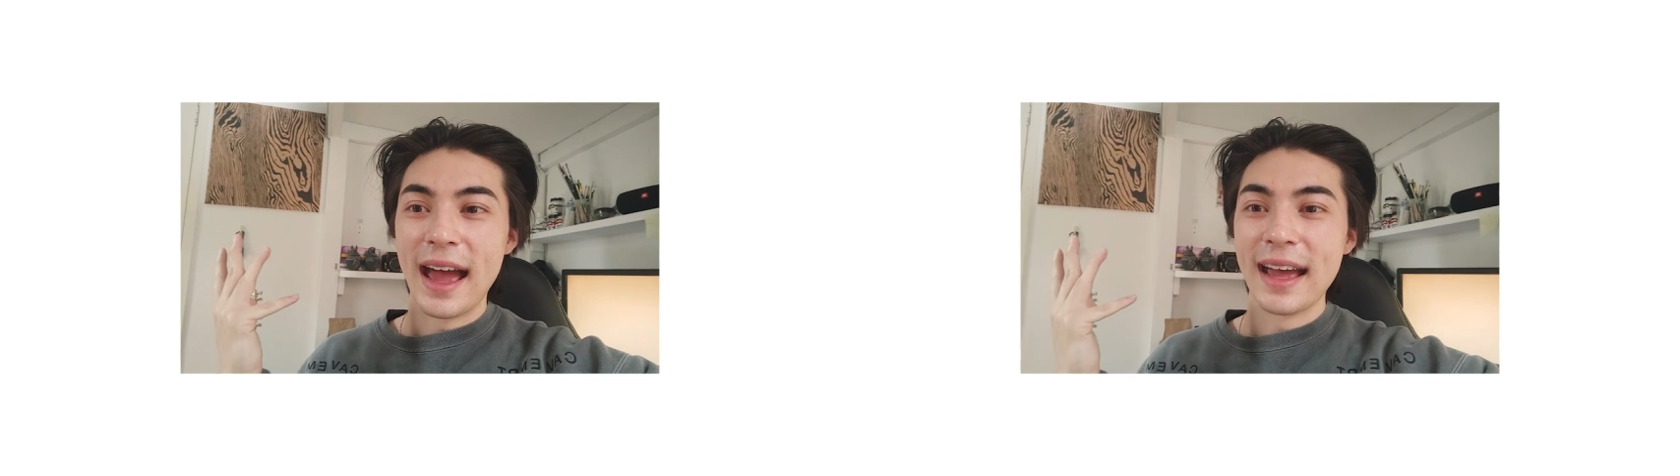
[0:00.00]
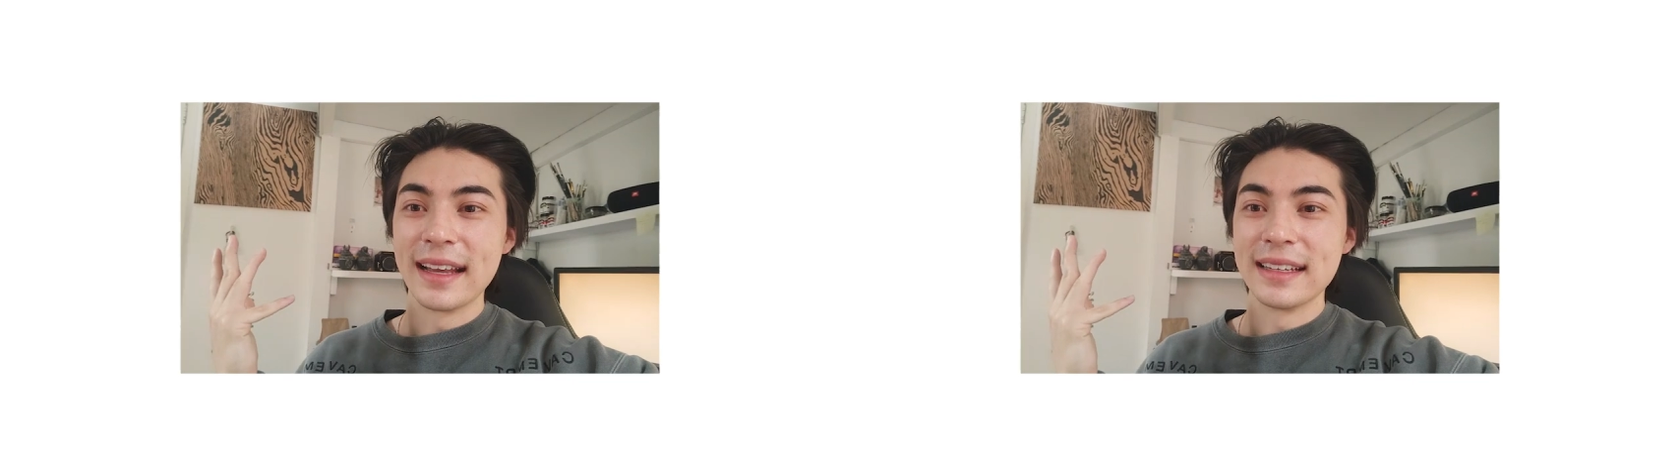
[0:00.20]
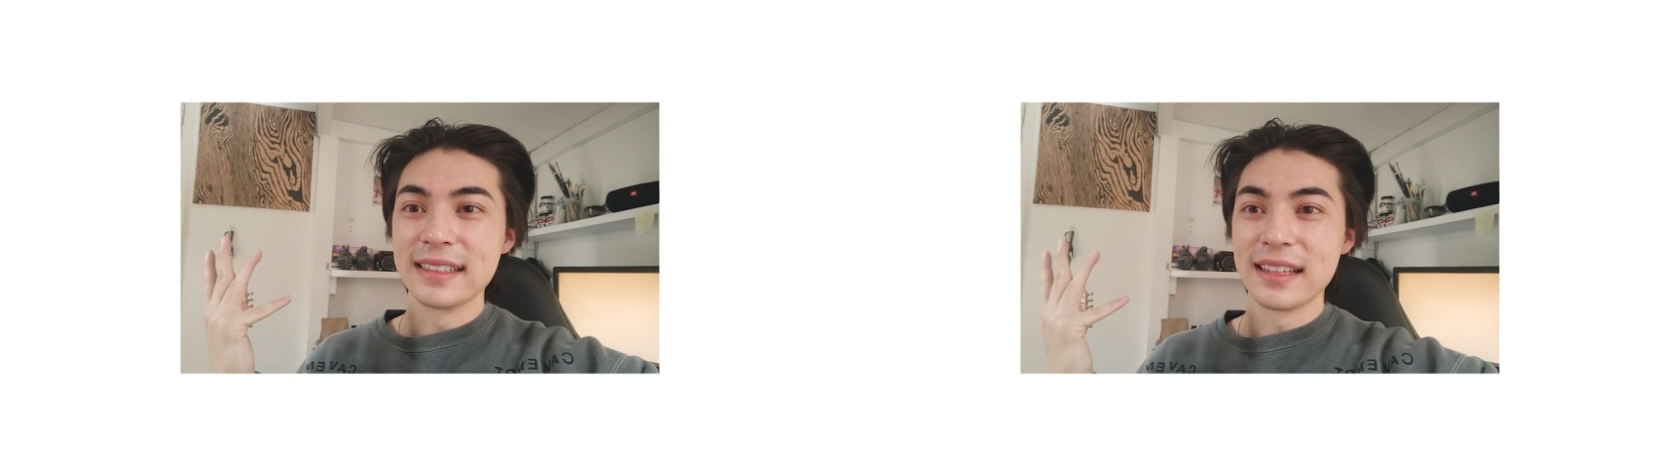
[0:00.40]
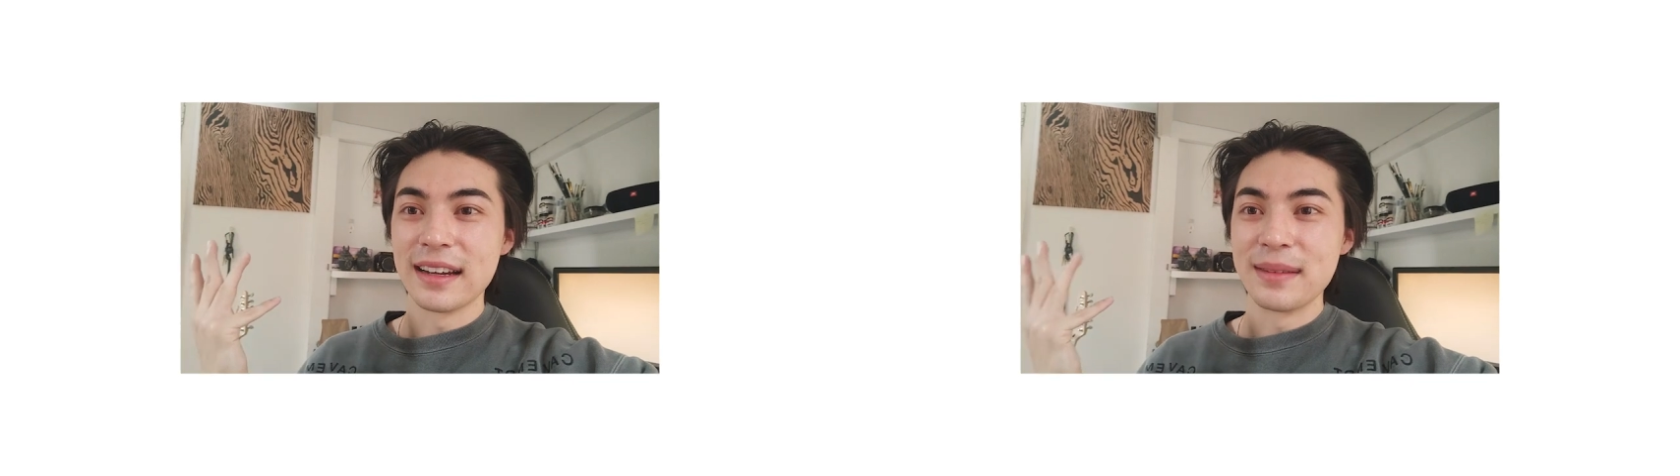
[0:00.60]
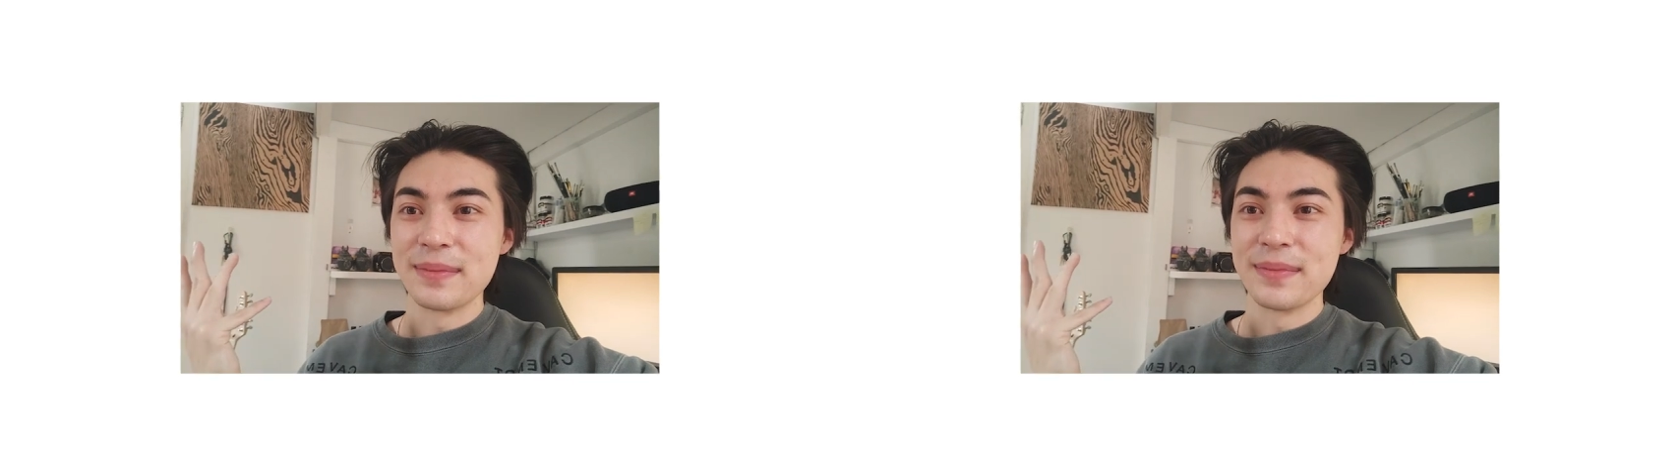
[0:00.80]
and
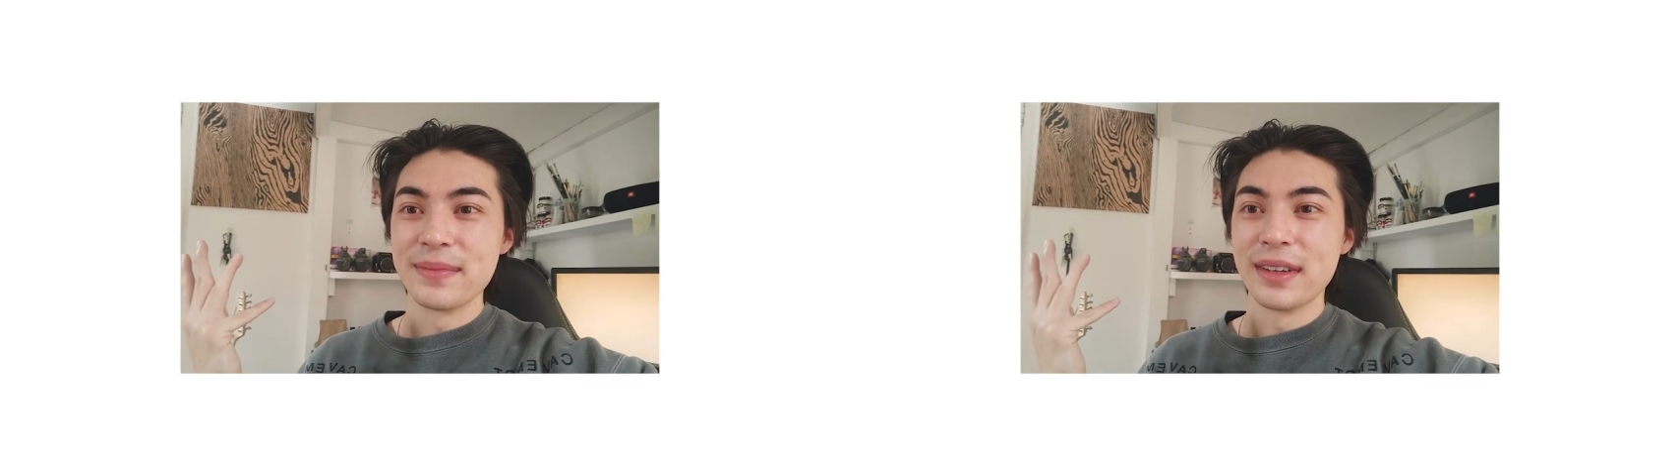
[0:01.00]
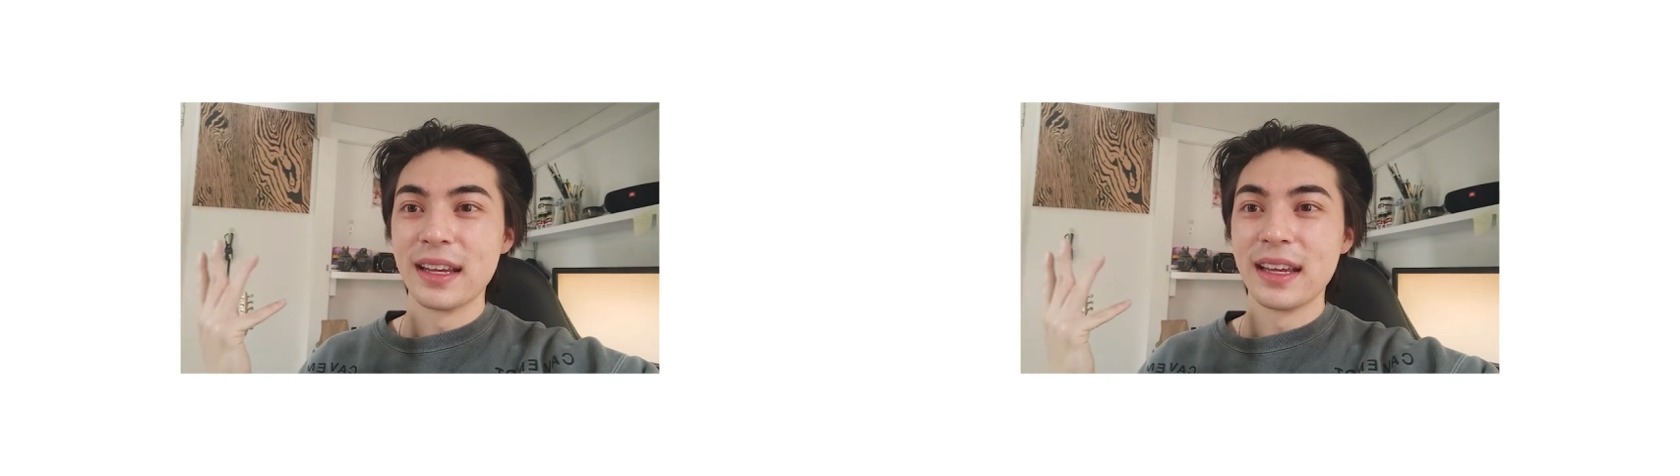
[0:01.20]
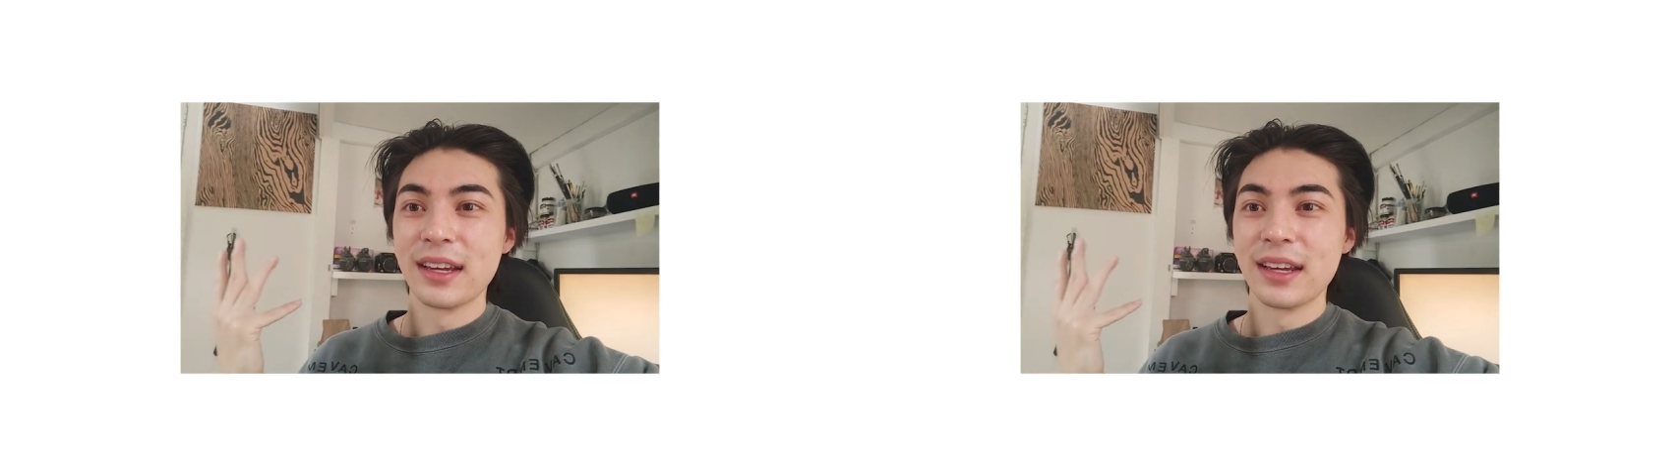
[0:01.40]
I'm